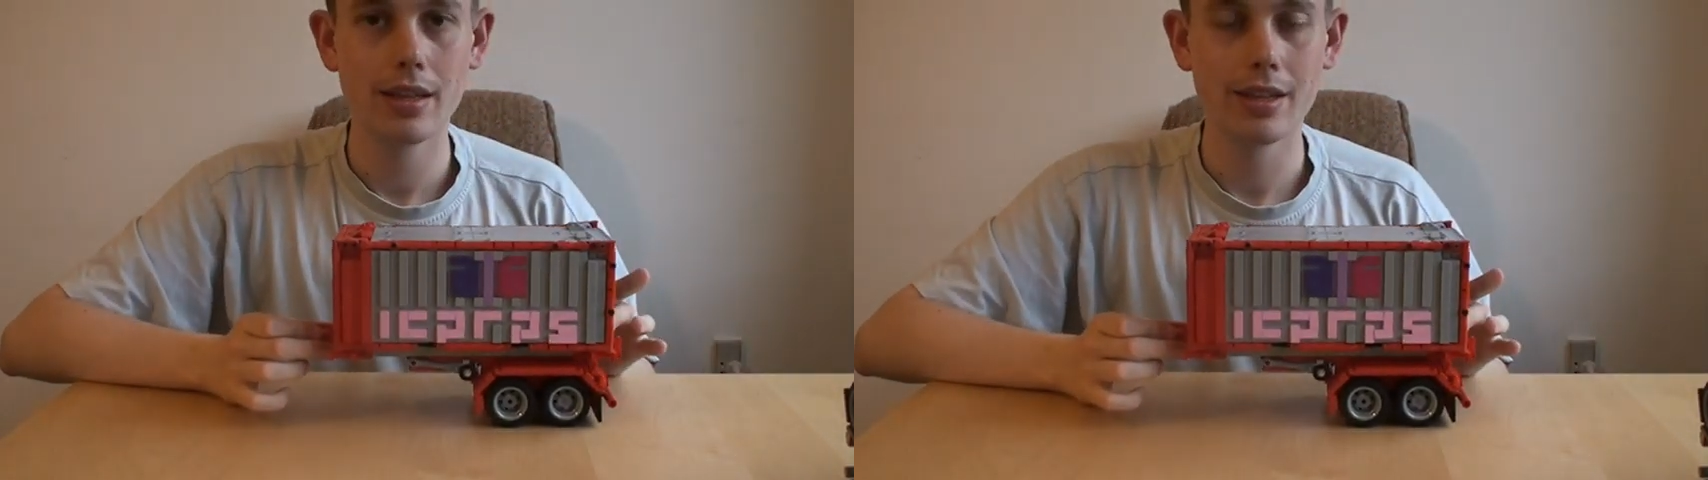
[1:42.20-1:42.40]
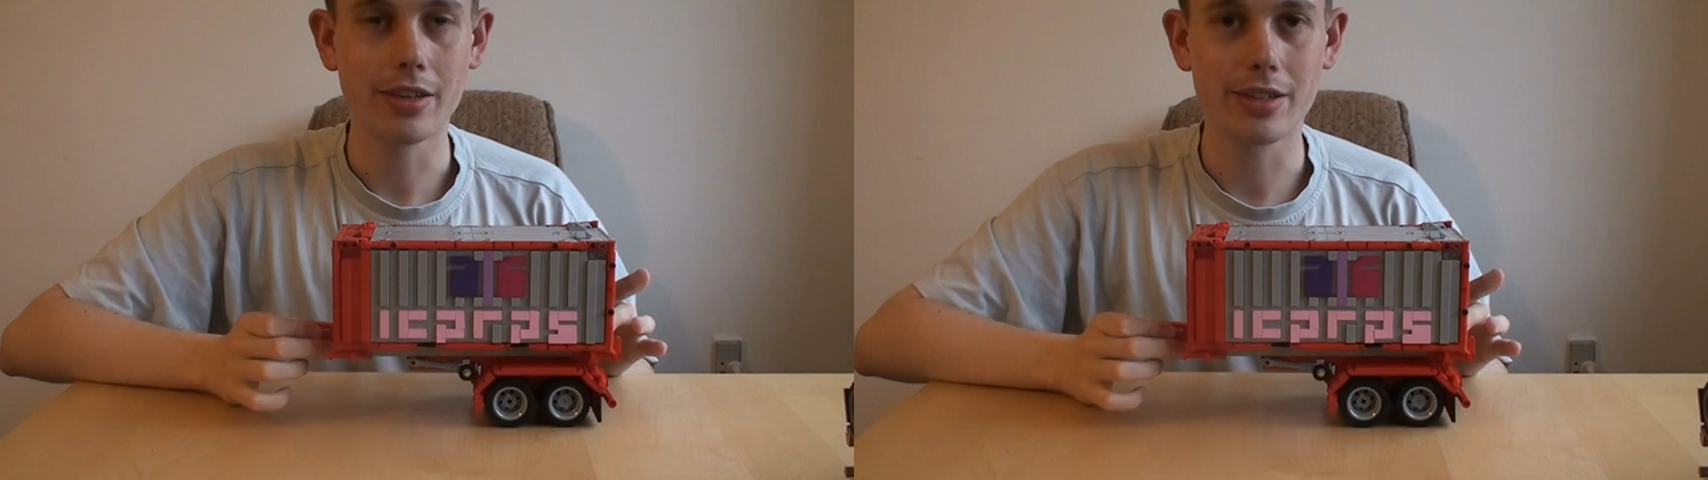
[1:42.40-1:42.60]

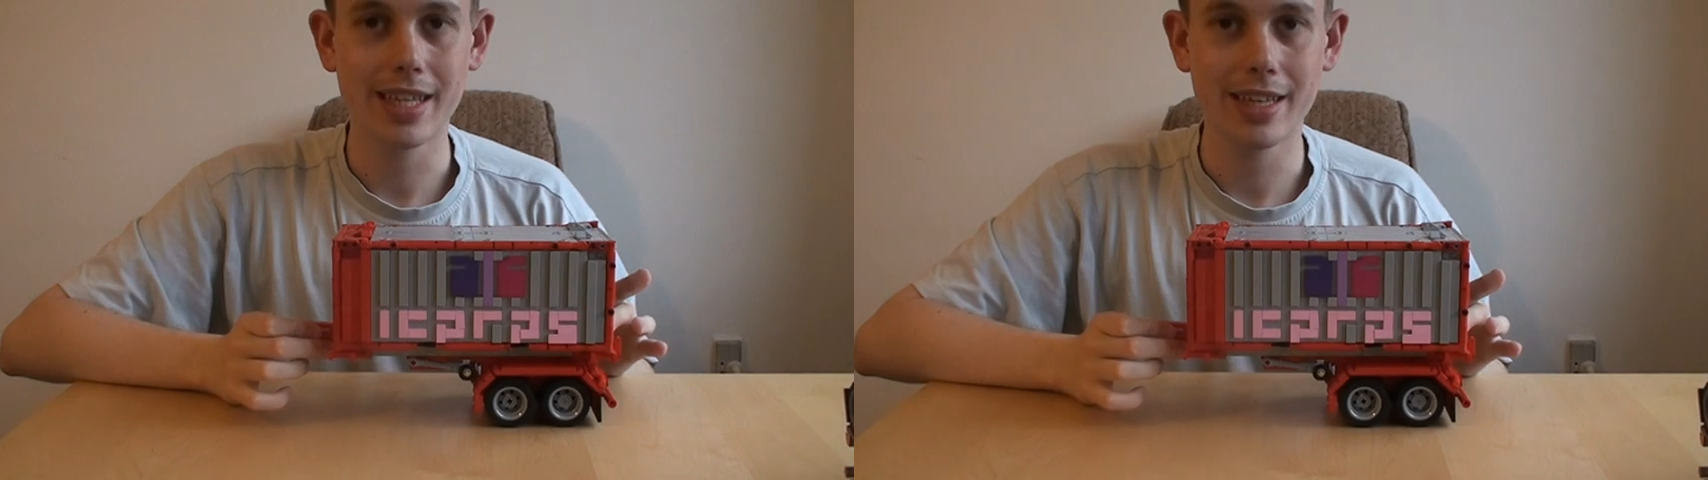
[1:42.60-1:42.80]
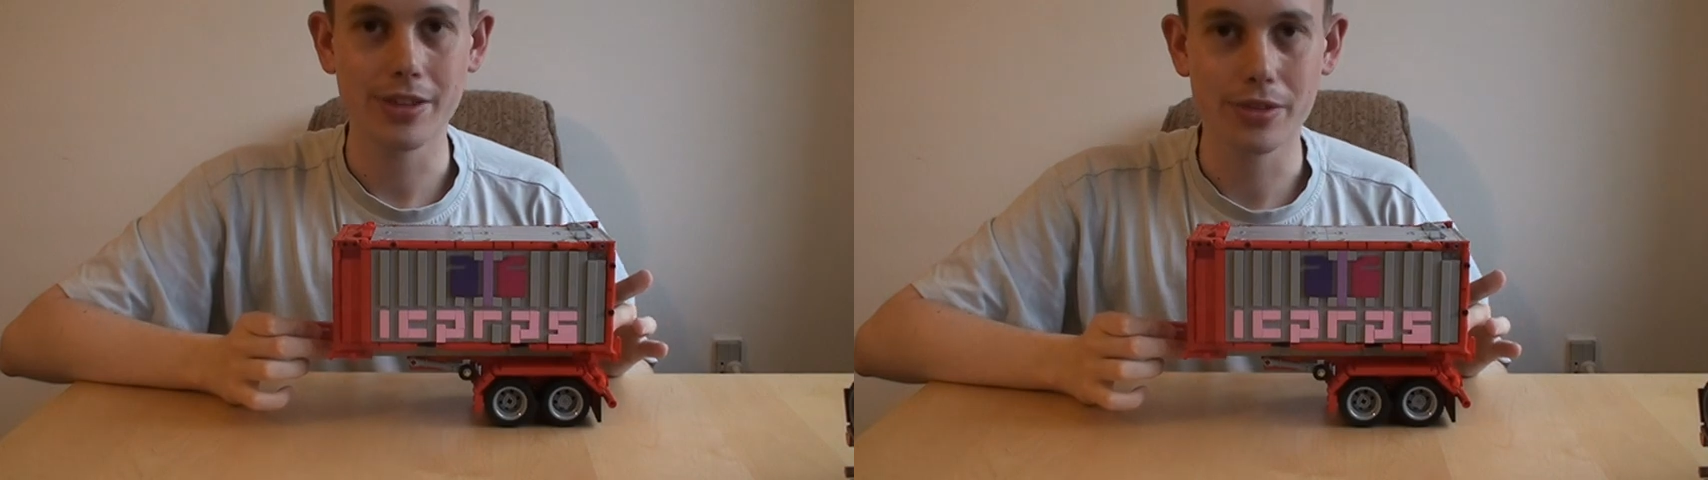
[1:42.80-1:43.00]
The
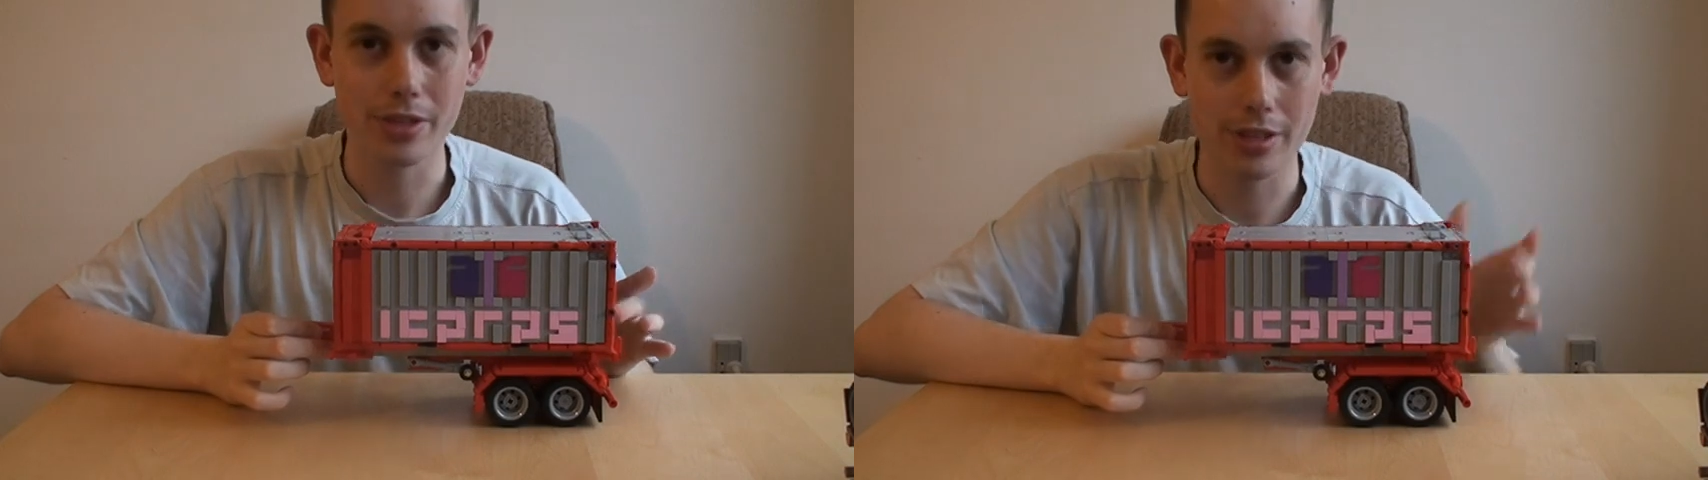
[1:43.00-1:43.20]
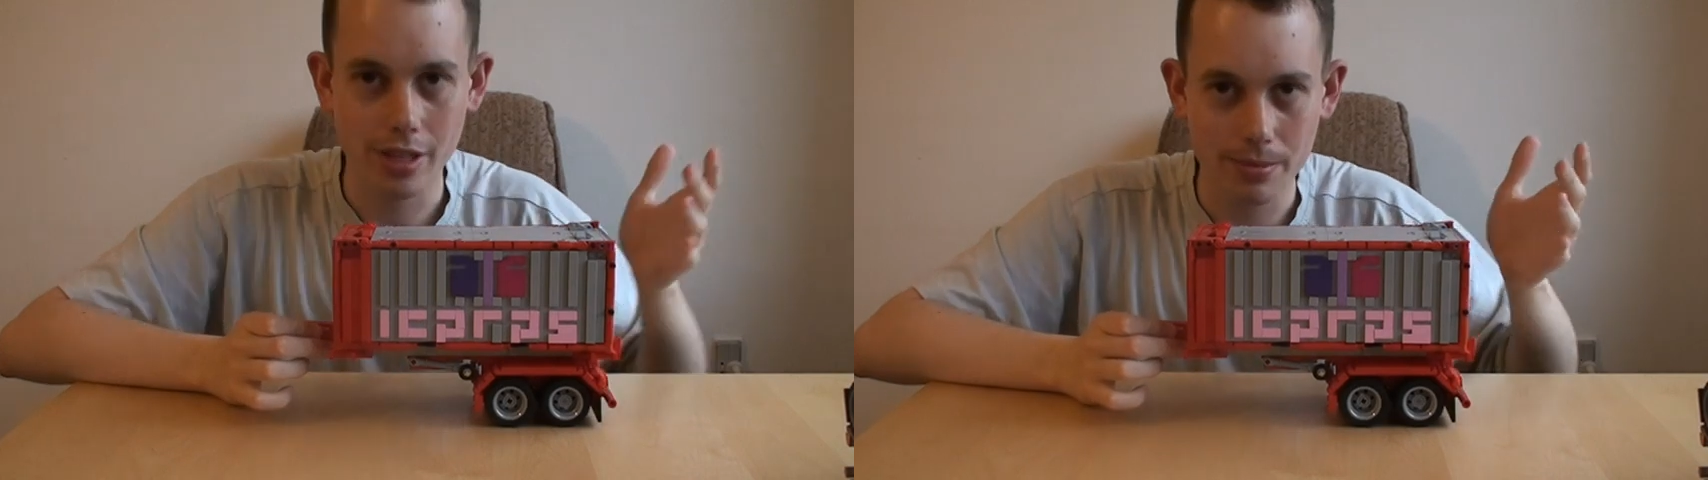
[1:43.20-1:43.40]
container goes
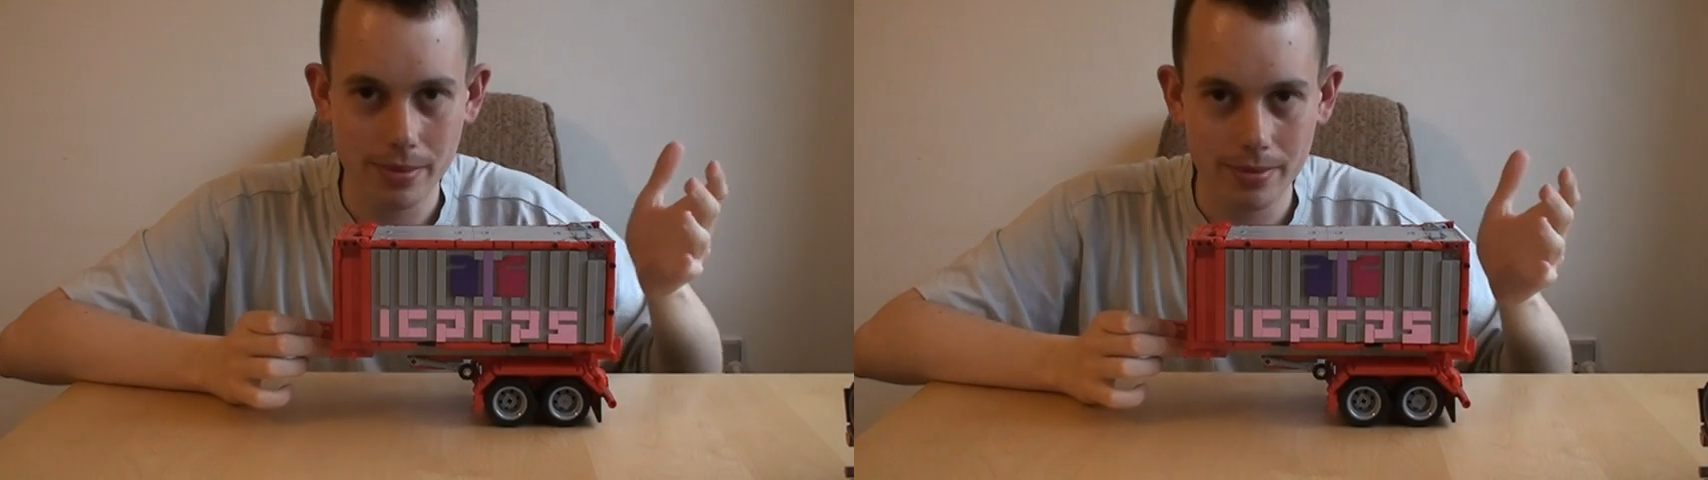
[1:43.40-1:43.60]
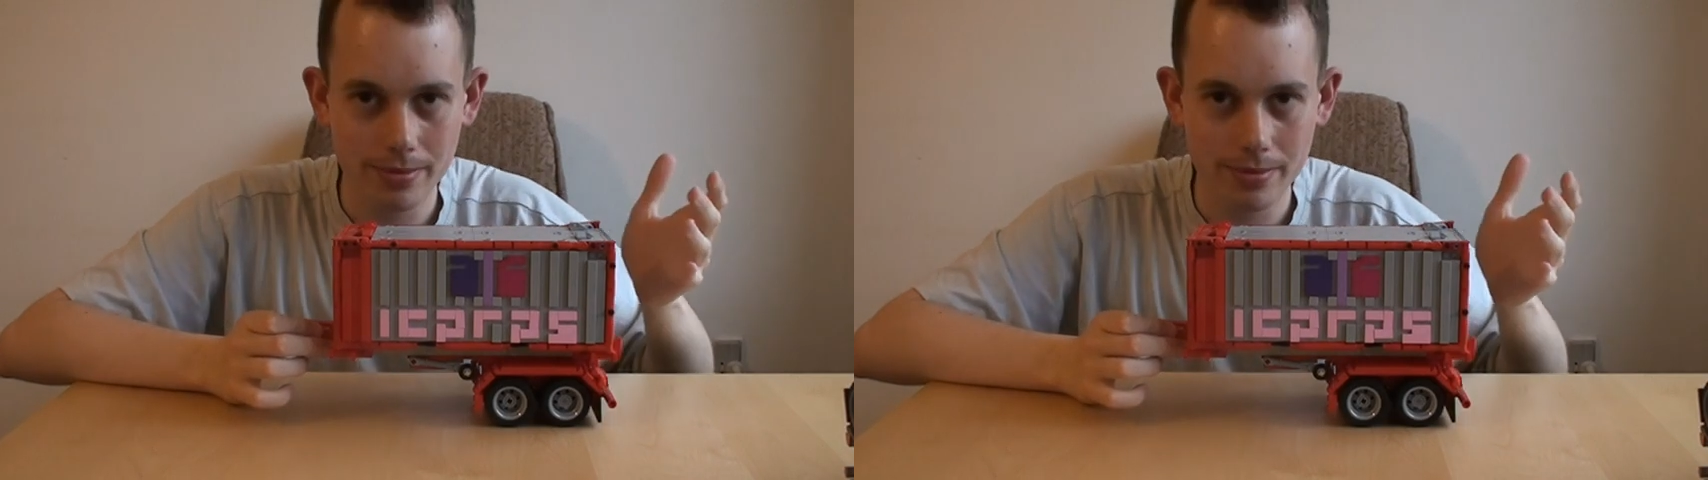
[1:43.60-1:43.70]
on top,